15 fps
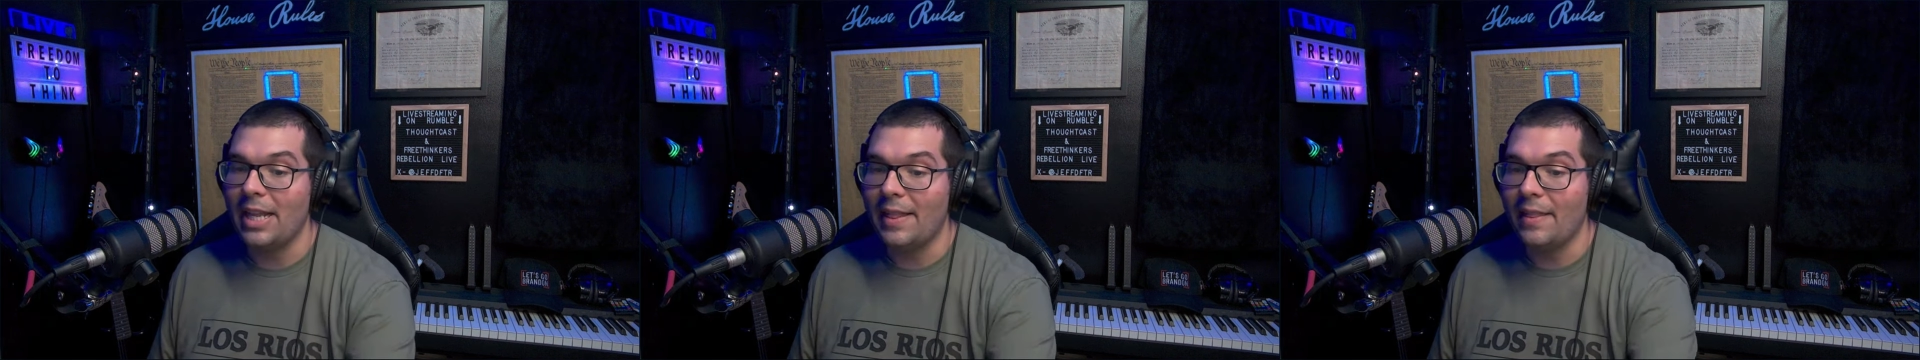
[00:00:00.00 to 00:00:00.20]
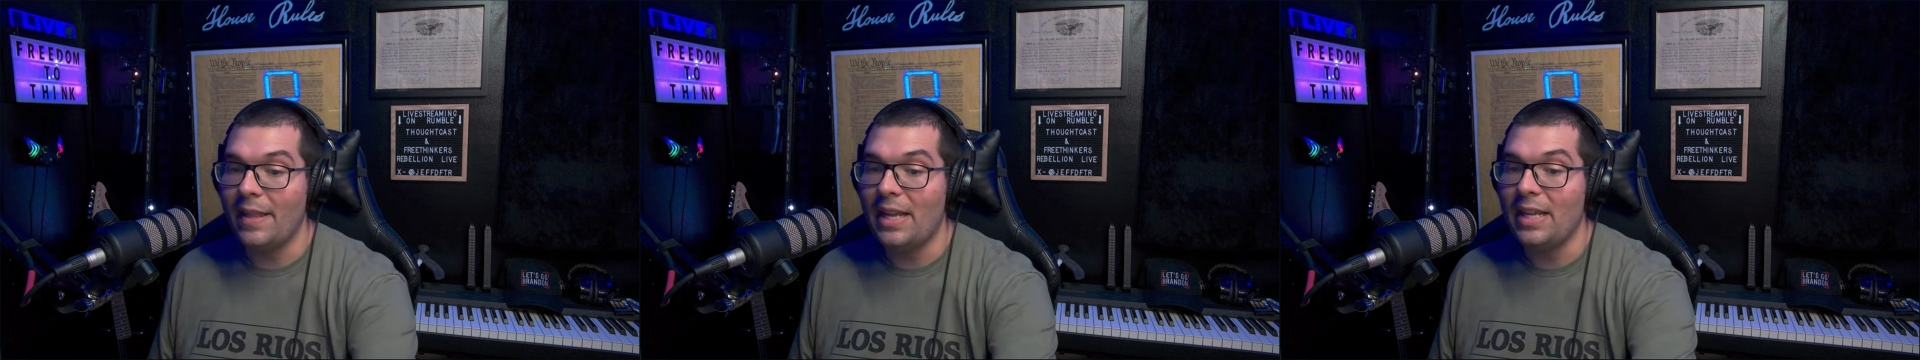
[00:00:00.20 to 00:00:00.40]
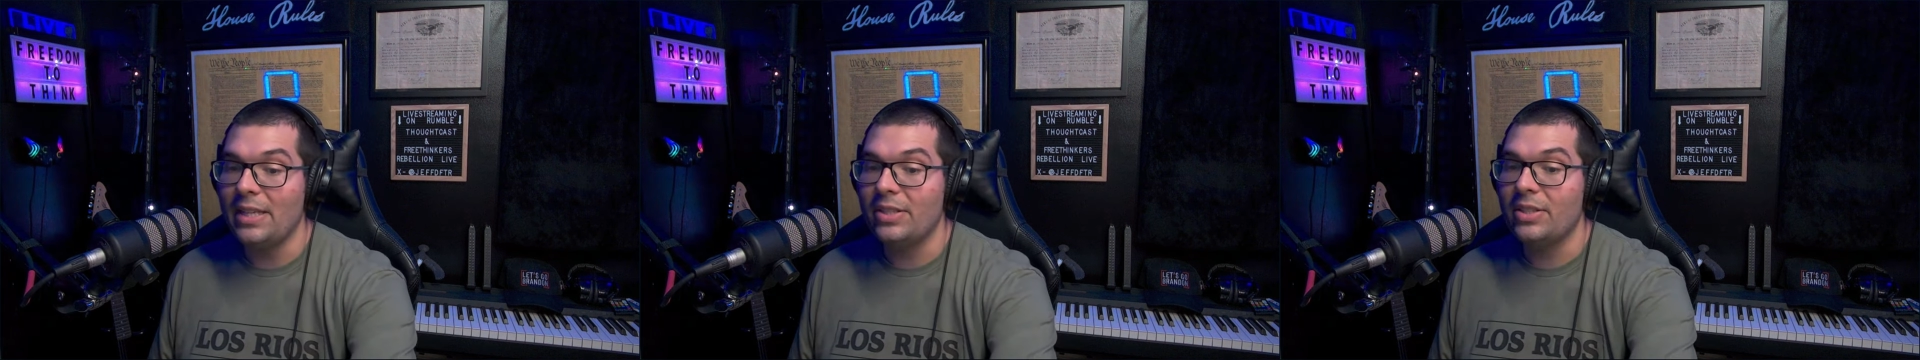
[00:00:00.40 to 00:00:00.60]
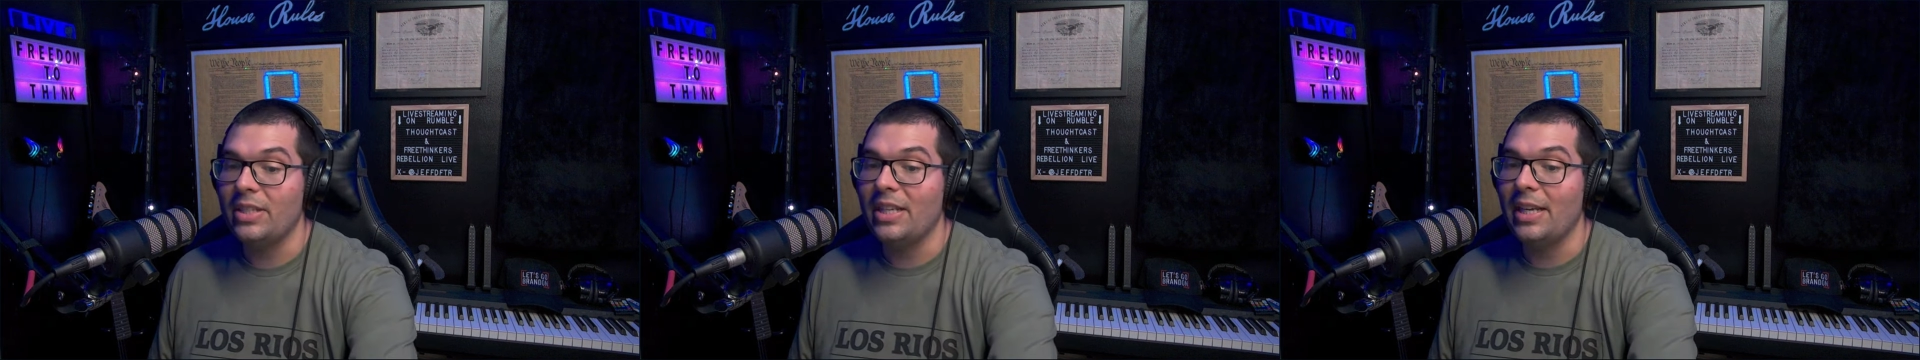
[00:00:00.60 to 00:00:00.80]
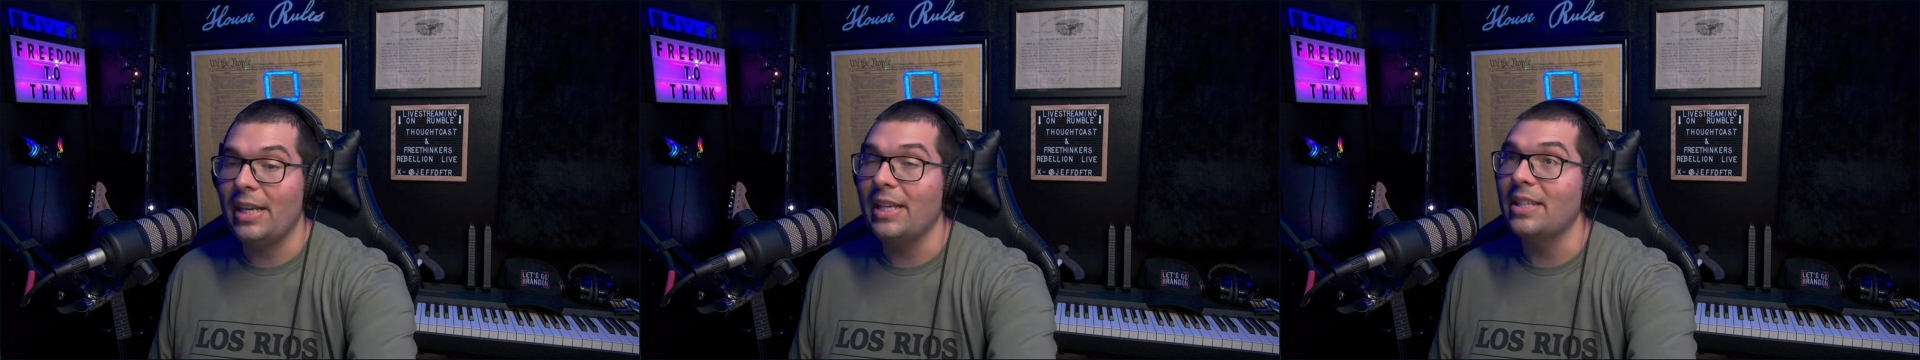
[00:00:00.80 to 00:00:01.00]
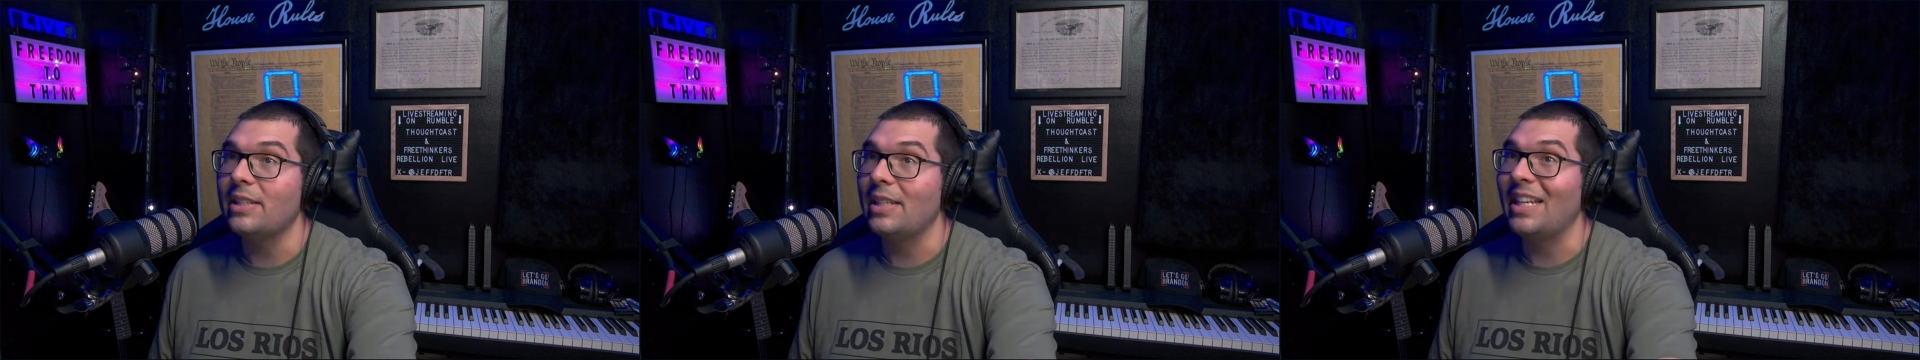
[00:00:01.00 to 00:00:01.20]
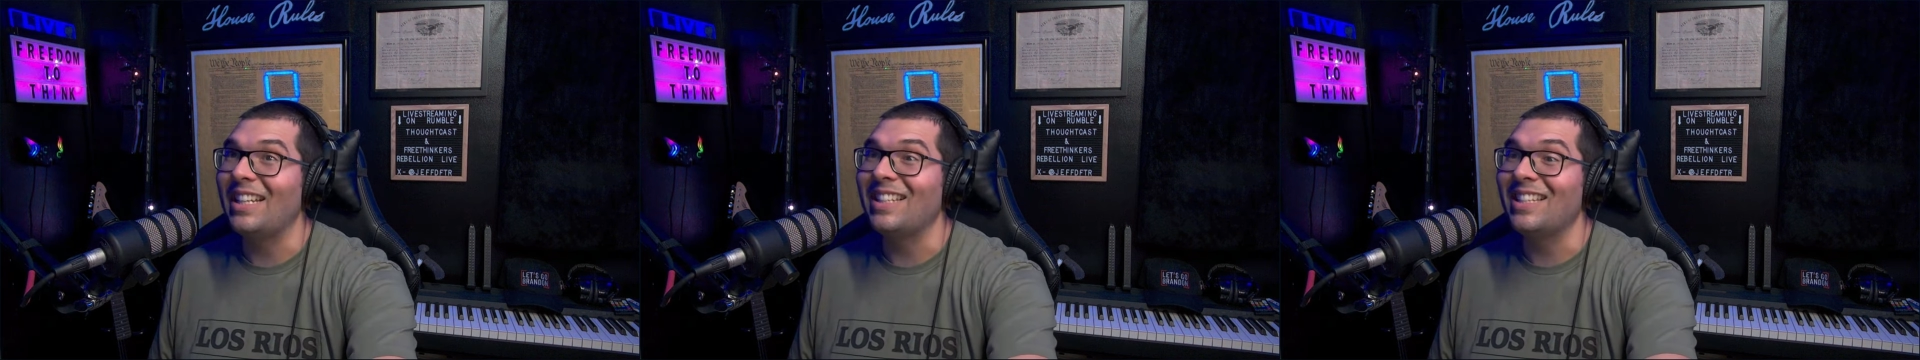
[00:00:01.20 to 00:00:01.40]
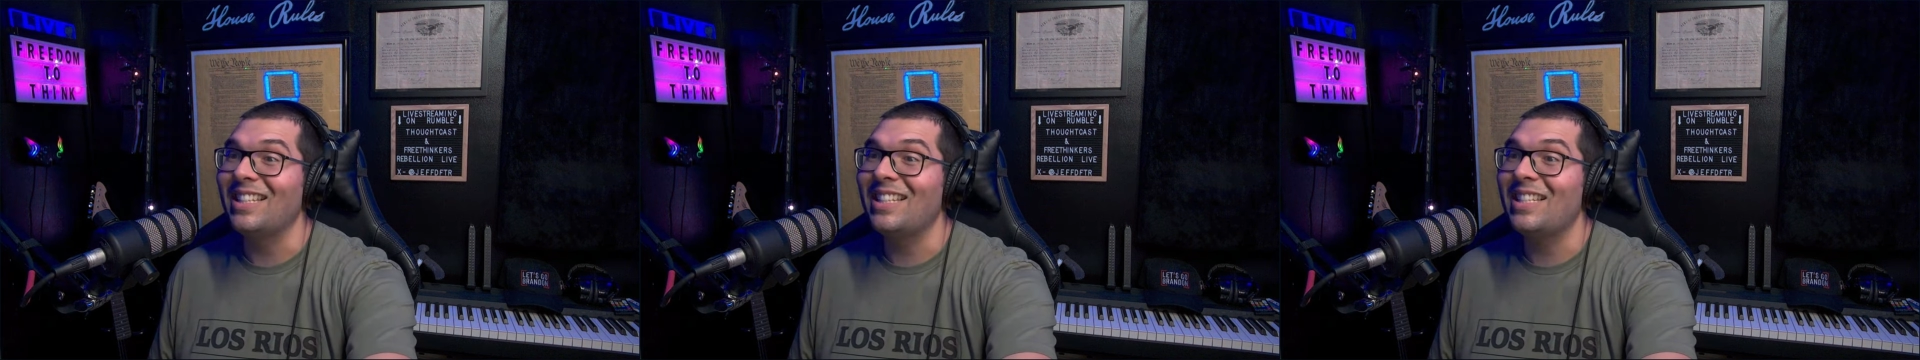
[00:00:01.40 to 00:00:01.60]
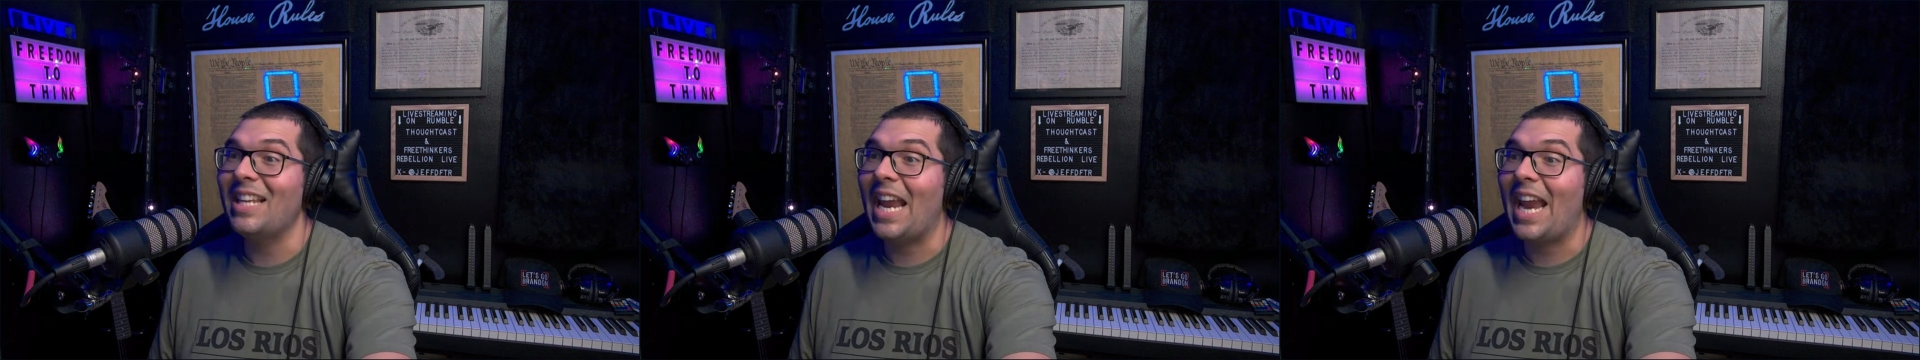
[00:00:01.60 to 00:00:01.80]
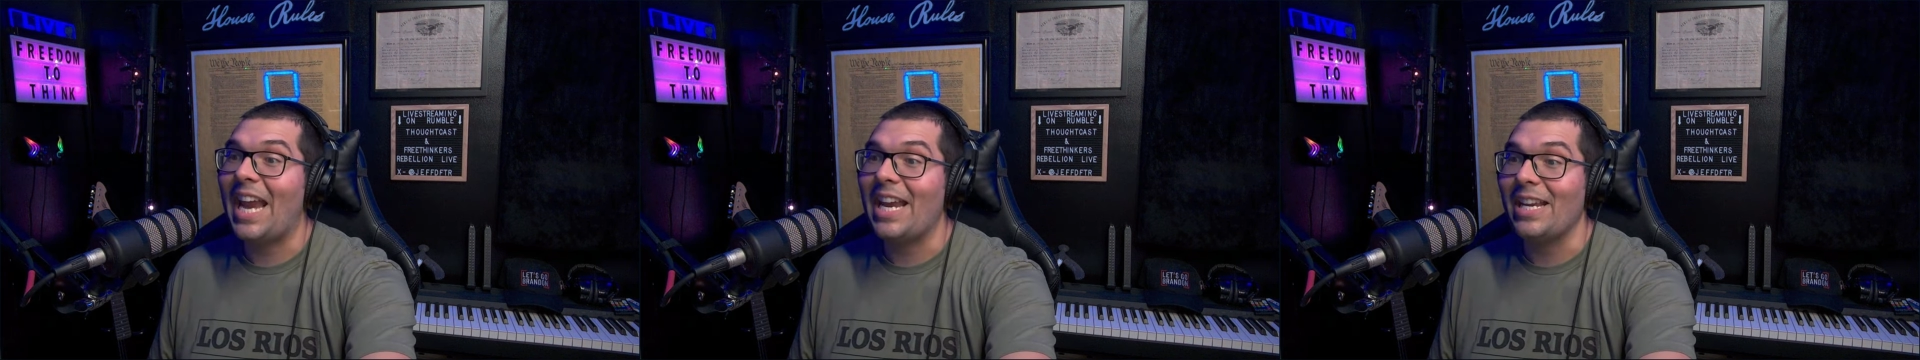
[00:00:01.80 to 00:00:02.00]
and this is
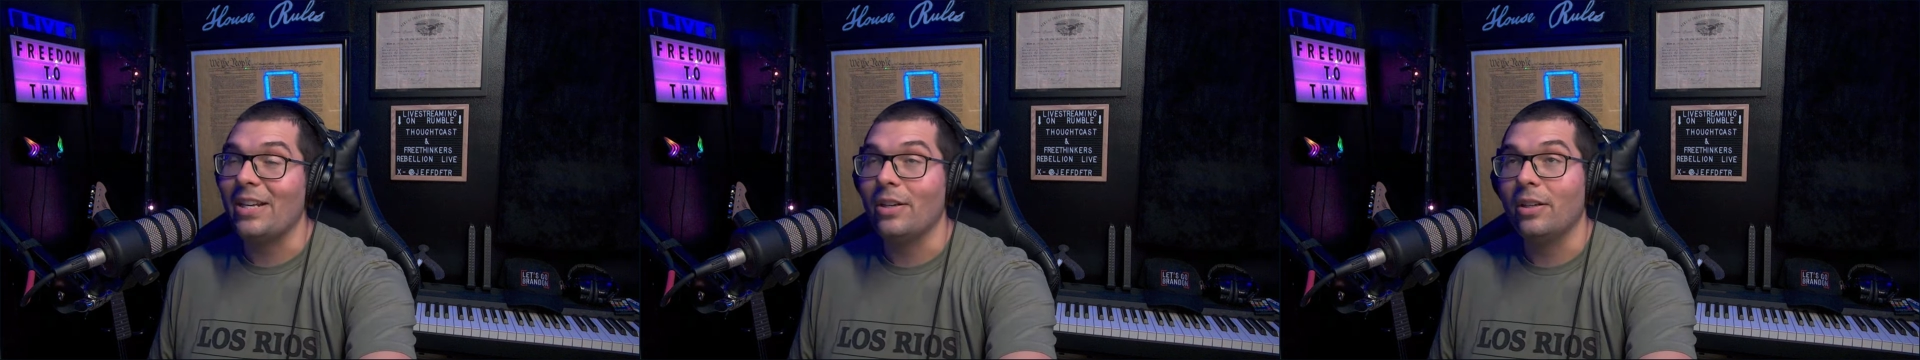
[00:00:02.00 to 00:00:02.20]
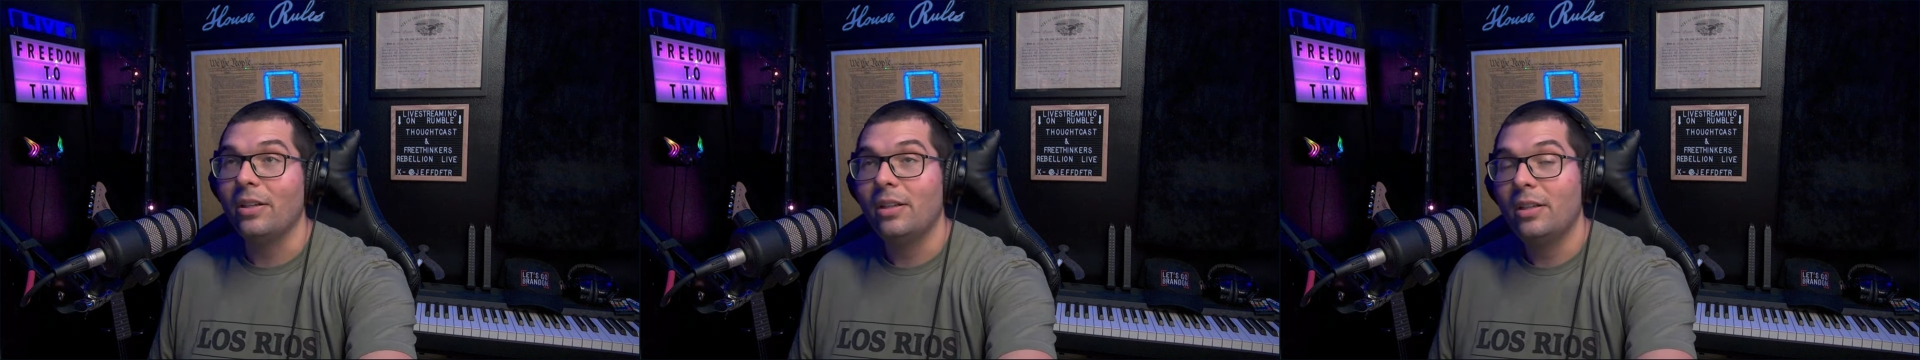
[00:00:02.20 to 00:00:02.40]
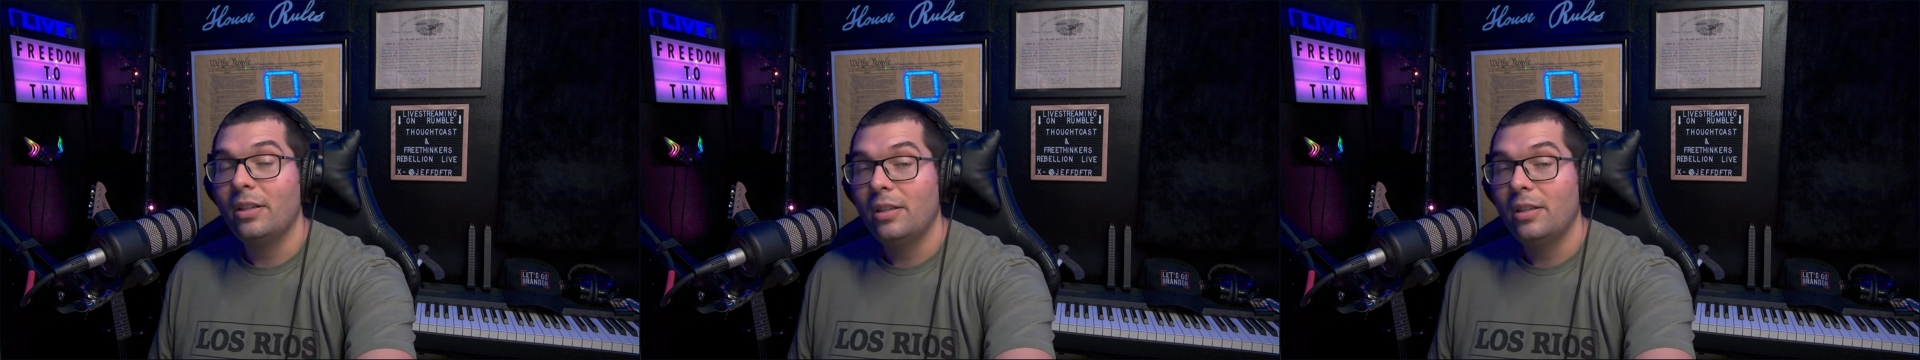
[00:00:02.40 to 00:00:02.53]
insane.